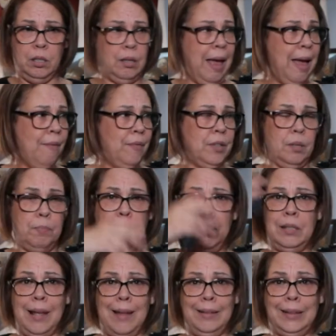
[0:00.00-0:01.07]
having to be
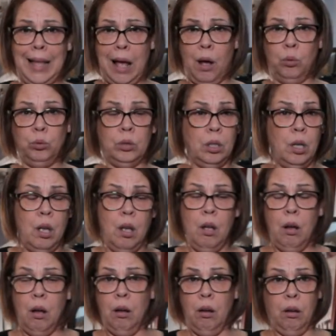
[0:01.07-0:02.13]
sent out
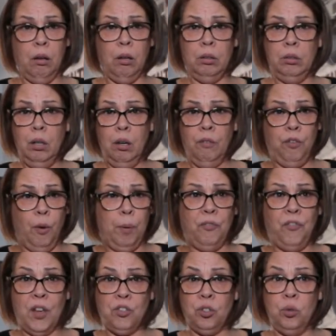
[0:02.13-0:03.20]
for
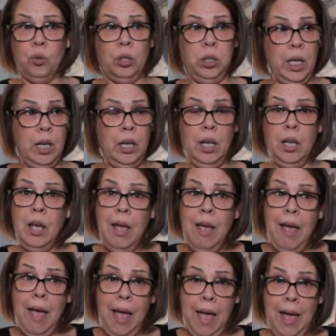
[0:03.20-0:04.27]
professional cleaning.
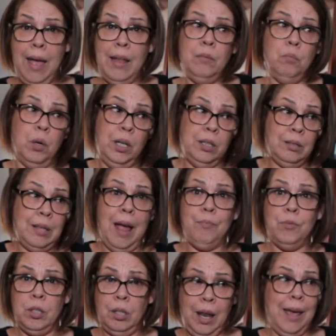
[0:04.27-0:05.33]
And when it's time
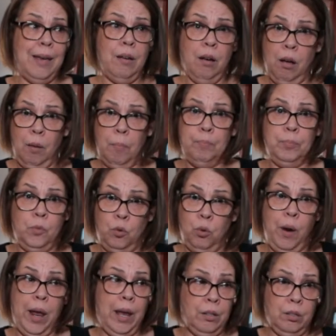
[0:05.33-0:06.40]
to like
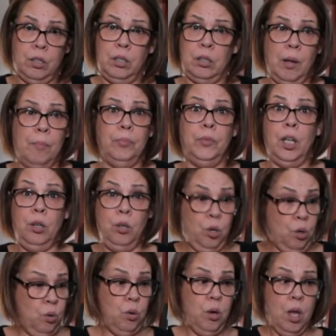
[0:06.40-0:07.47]
upgrade to something
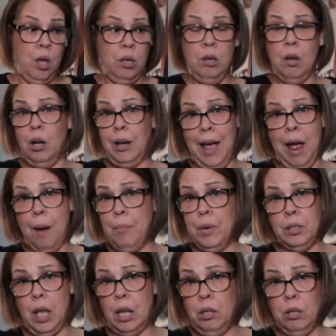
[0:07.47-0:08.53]
new, your
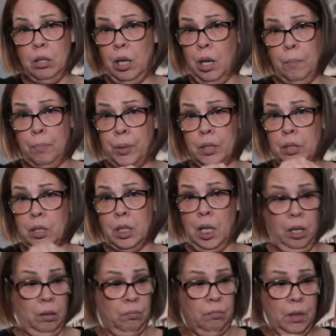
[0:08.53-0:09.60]
cameras are looking
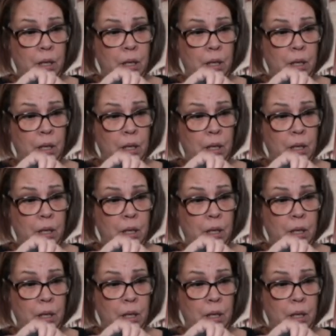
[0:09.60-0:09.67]
pristine.